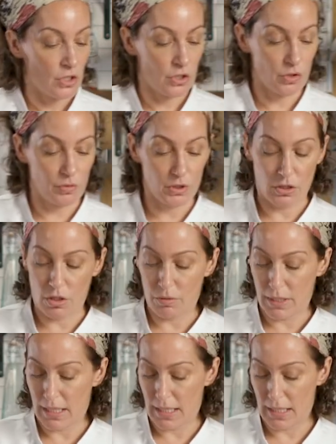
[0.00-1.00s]
you would go
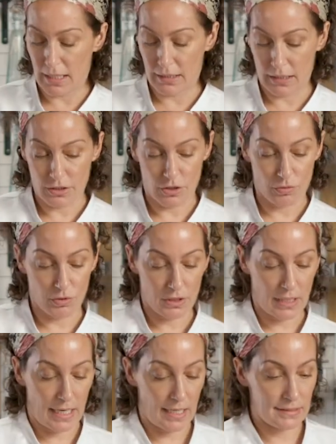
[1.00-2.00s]
ahead and you
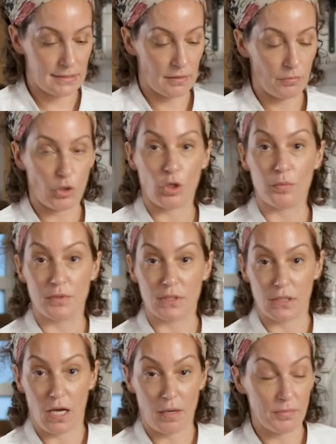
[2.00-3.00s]
would add some herbed
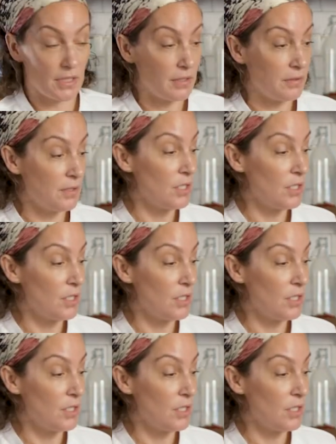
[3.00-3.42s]
labneh.